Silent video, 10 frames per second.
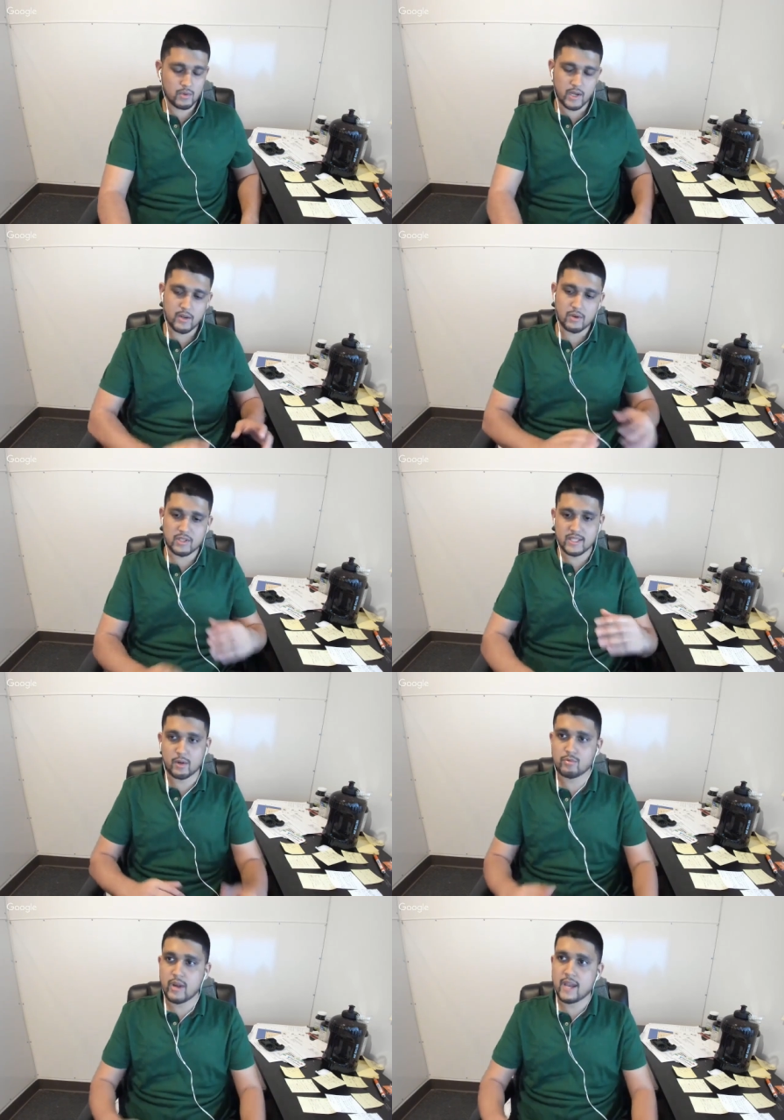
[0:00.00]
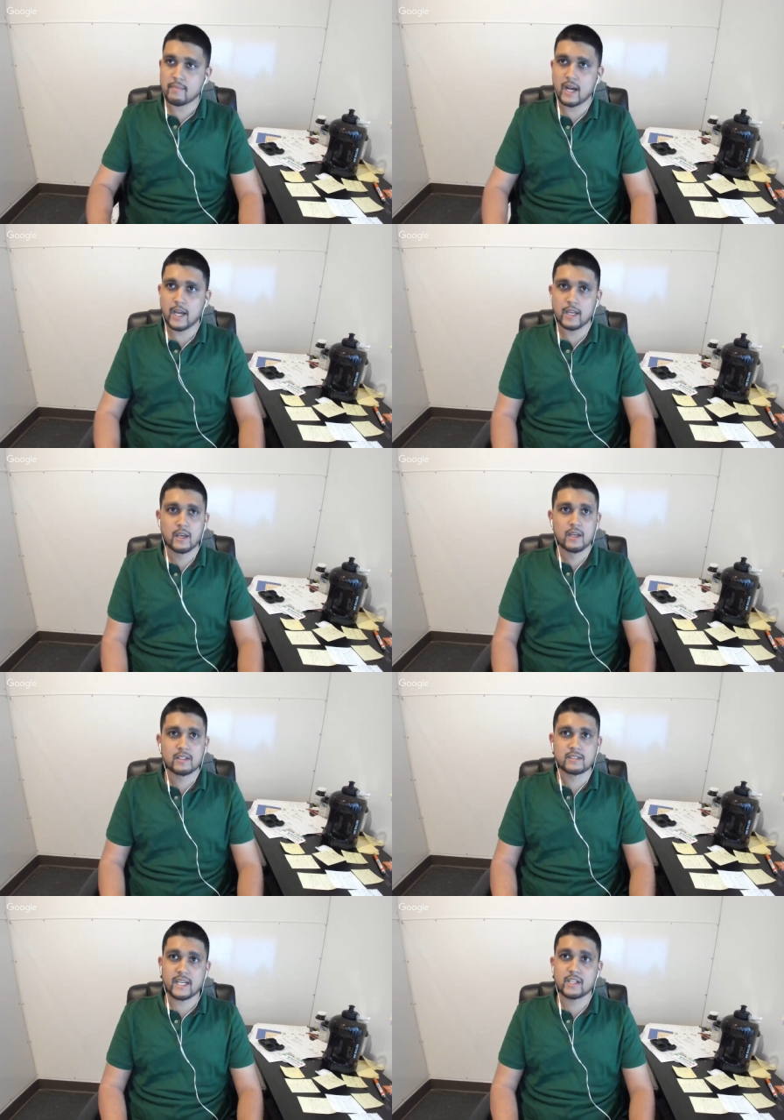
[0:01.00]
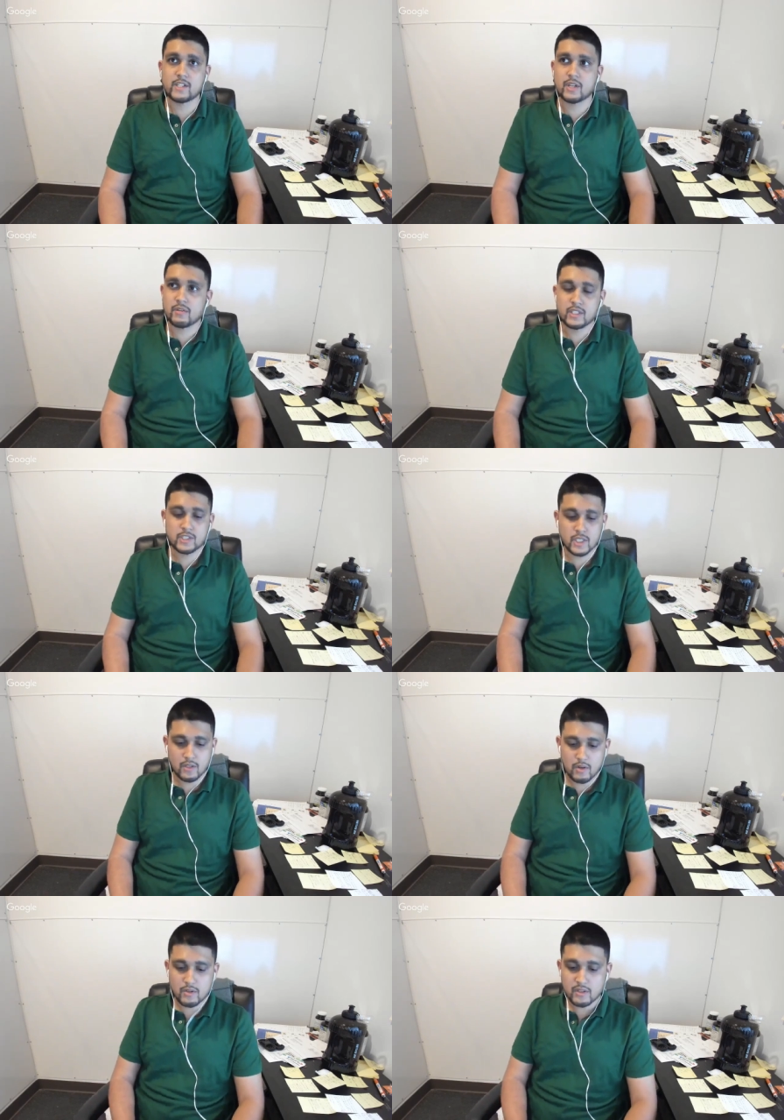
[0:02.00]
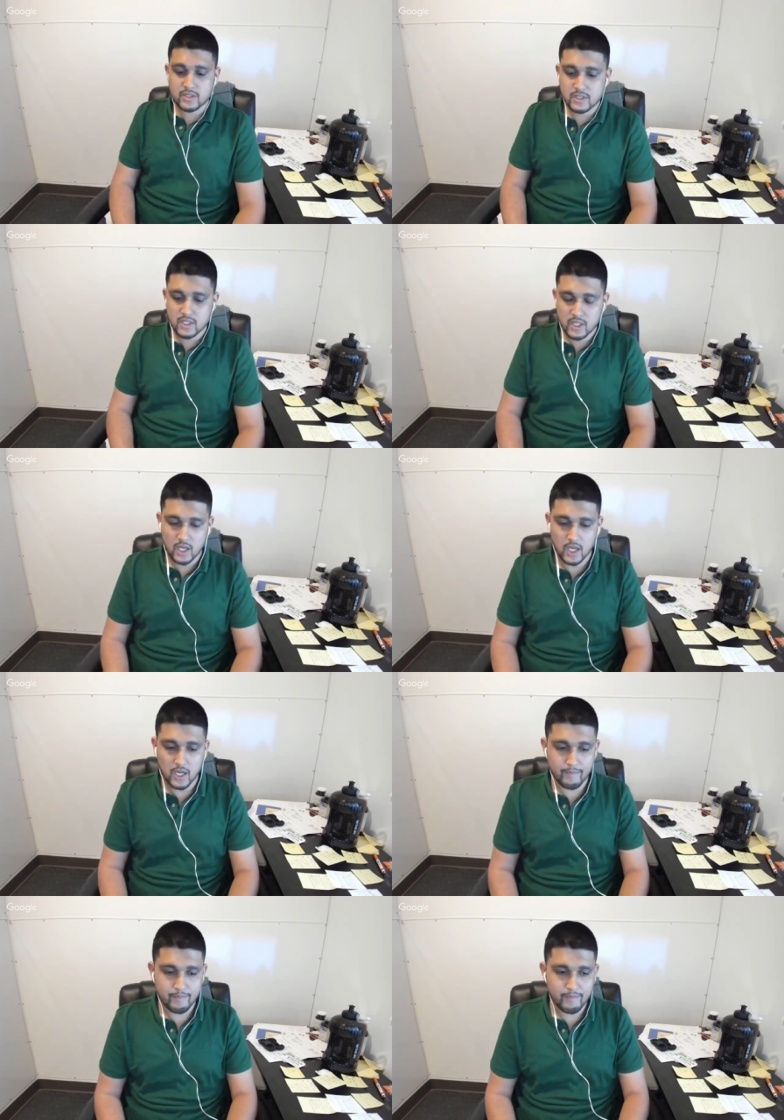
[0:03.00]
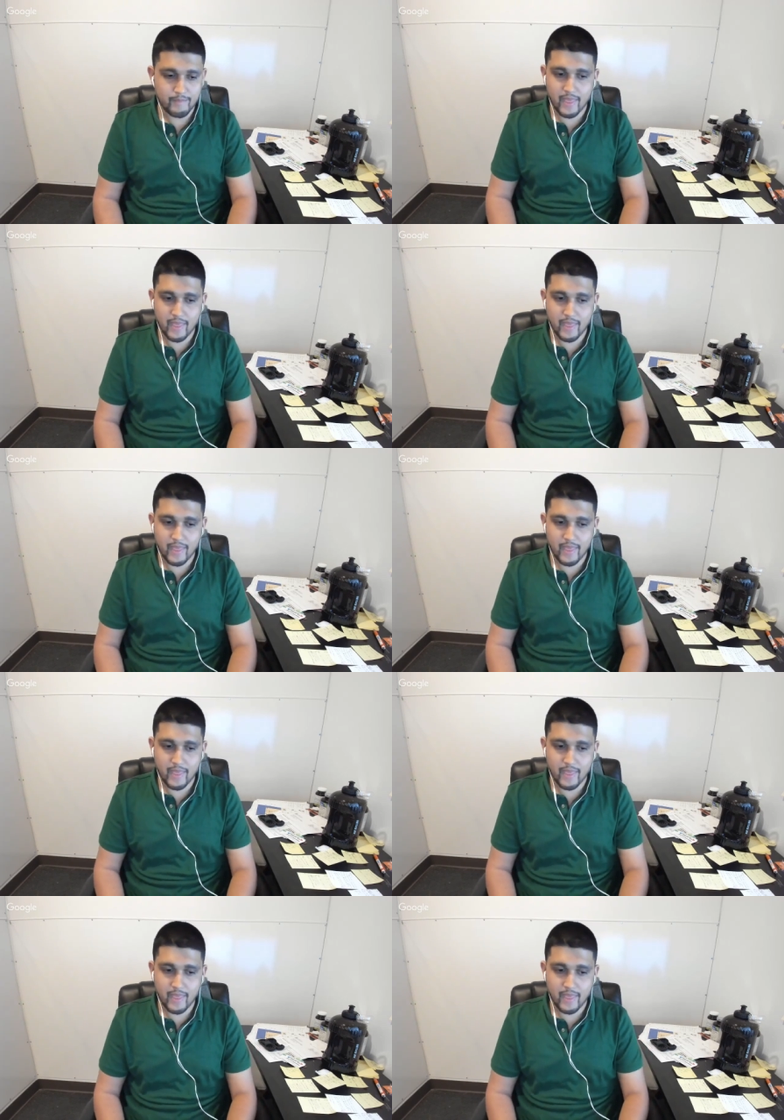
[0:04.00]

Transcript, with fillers: I noticed that are ran by second generation owners, um,